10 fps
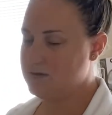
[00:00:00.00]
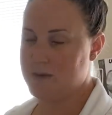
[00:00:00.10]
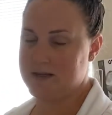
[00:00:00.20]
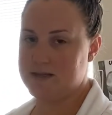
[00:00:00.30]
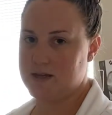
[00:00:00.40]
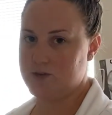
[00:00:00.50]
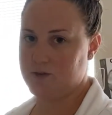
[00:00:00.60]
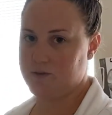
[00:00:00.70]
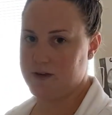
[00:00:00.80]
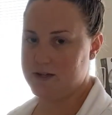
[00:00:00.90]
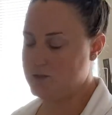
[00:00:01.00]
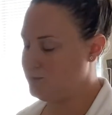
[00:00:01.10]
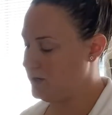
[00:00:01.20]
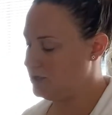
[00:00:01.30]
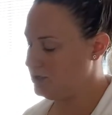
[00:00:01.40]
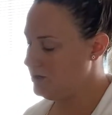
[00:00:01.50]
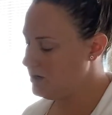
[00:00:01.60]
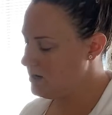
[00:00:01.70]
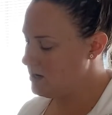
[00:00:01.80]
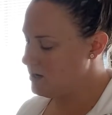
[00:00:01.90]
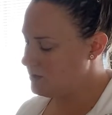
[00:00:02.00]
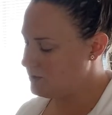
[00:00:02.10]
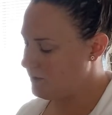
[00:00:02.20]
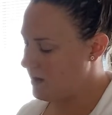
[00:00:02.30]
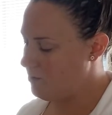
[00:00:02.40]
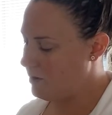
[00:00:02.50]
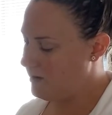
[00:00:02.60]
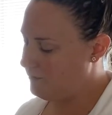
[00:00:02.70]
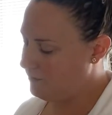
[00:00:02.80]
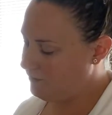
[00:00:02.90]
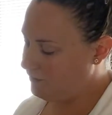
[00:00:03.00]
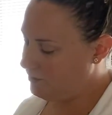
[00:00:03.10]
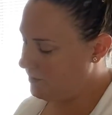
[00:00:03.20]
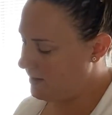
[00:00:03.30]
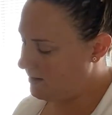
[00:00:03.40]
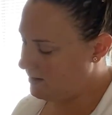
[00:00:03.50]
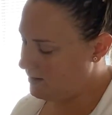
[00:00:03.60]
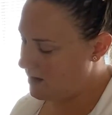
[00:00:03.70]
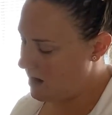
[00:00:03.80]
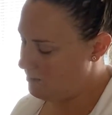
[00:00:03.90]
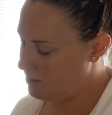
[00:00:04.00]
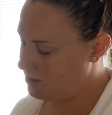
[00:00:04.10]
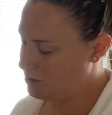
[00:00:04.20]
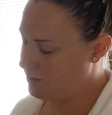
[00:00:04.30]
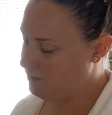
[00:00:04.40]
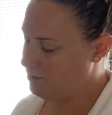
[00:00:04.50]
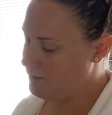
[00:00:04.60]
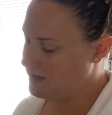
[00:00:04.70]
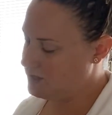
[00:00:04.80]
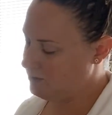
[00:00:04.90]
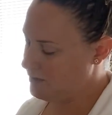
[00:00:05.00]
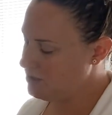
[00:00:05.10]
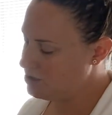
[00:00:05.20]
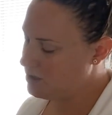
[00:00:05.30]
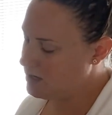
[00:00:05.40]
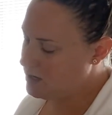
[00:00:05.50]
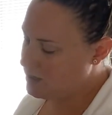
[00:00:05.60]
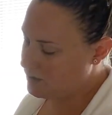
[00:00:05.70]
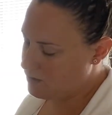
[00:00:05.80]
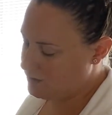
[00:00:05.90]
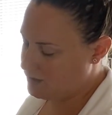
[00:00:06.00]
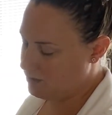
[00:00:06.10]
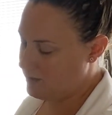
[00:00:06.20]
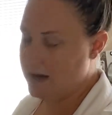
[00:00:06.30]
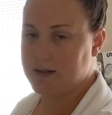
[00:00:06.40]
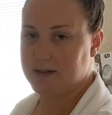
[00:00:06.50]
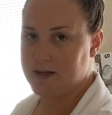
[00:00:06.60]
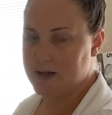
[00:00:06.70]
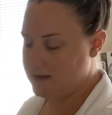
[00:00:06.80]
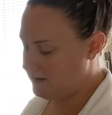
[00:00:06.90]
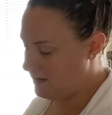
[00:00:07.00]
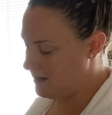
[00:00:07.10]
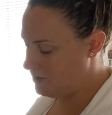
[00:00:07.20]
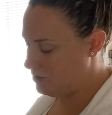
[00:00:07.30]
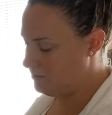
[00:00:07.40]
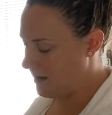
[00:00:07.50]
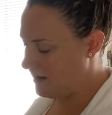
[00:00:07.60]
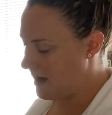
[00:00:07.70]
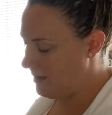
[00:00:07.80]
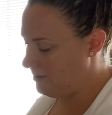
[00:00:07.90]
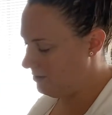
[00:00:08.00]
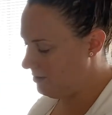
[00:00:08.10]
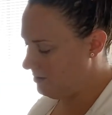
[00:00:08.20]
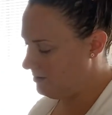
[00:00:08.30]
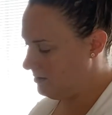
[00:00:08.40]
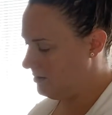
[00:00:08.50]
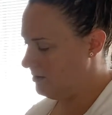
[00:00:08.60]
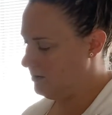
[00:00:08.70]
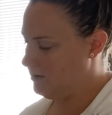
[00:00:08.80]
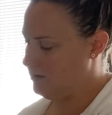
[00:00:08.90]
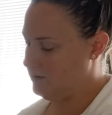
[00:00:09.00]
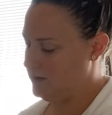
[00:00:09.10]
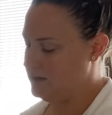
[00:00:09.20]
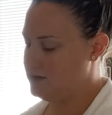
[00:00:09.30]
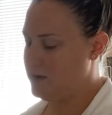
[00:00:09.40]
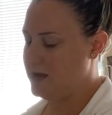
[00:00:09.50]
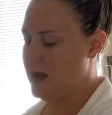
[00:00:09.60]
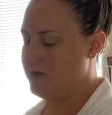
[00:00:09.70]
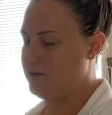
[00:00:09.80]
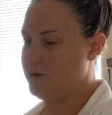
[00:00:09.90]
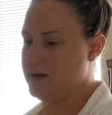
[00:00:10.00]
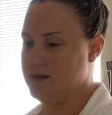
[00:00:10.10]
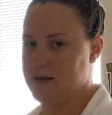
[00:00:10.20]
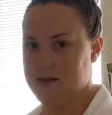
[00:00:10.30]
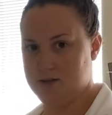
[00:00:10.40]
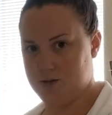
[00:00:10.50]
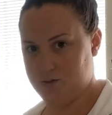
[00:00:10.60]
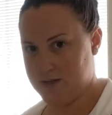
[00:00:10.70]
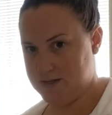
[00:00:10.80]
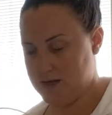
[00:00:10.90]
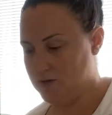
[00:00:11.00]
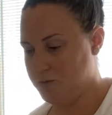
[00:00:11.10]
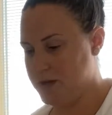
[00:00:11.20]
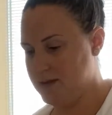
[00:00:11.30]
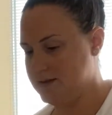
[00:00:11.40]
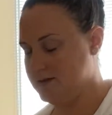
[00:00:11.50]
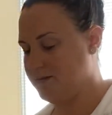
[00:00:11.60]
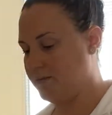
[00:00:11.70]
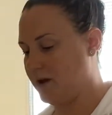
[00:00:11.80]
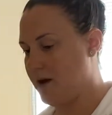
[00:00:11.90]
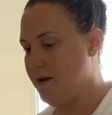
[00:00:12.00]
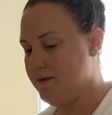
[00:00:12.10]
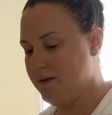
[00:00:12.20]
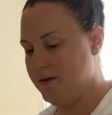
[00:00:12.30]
to my central venous pressure so that whatever fluid I push through my syringe goes directly into my catheter, and into this yellow piece, okay?